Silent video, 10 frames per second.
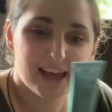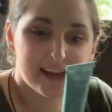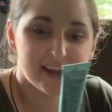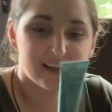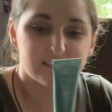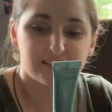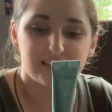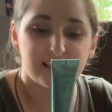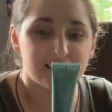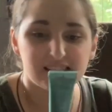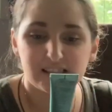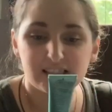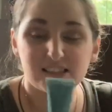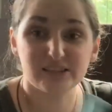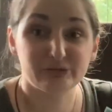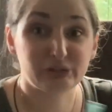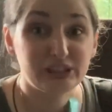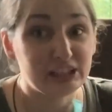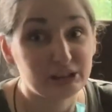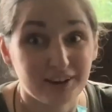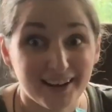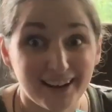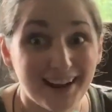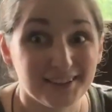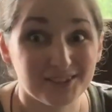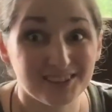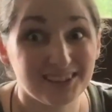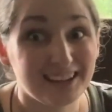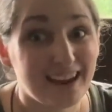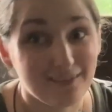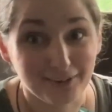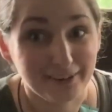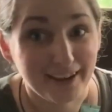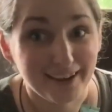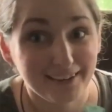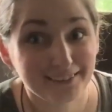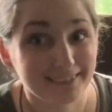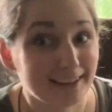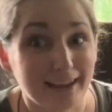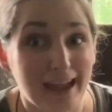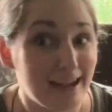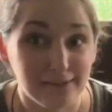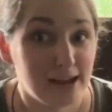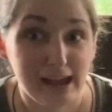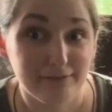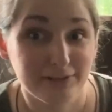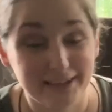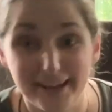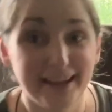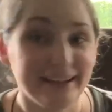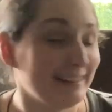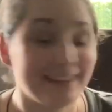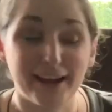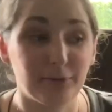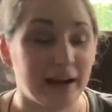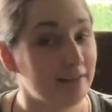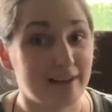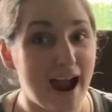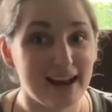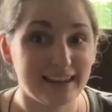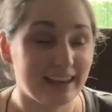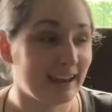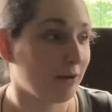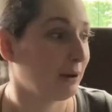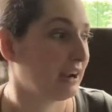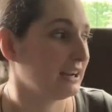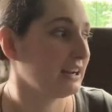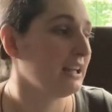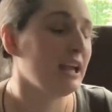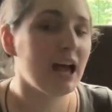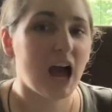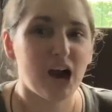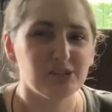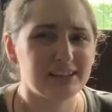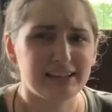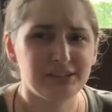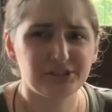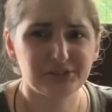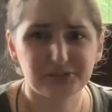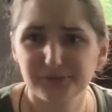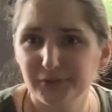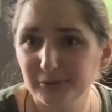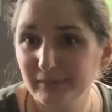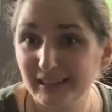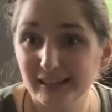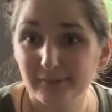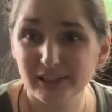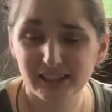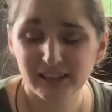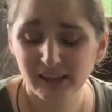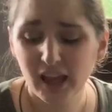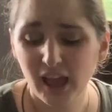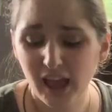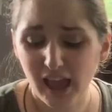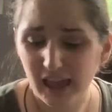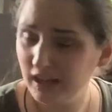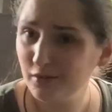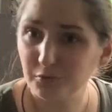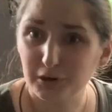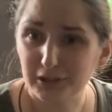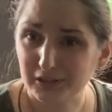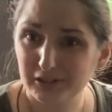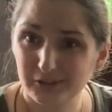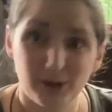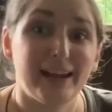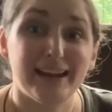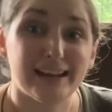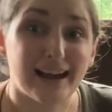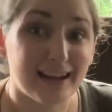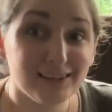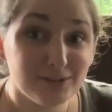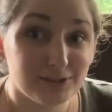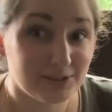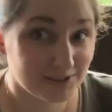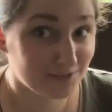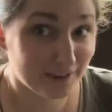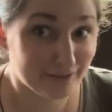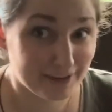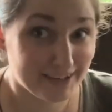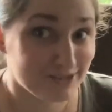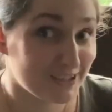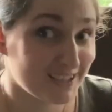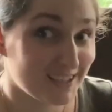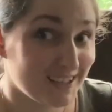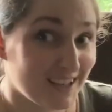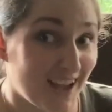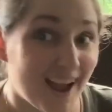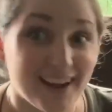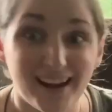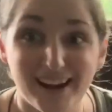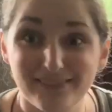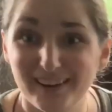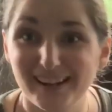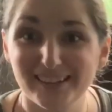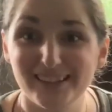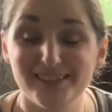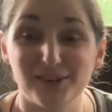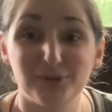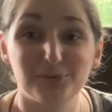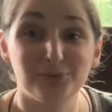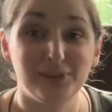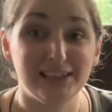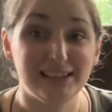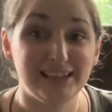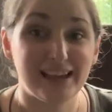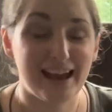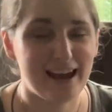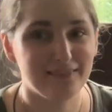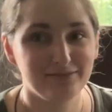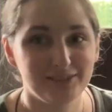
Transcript: and it's really great. I use it like every day, like e every day. Like I wear it riding, I wear it out, like I use it as full makeup, like. And it works great. I use it as foundation. I, I find I don't really have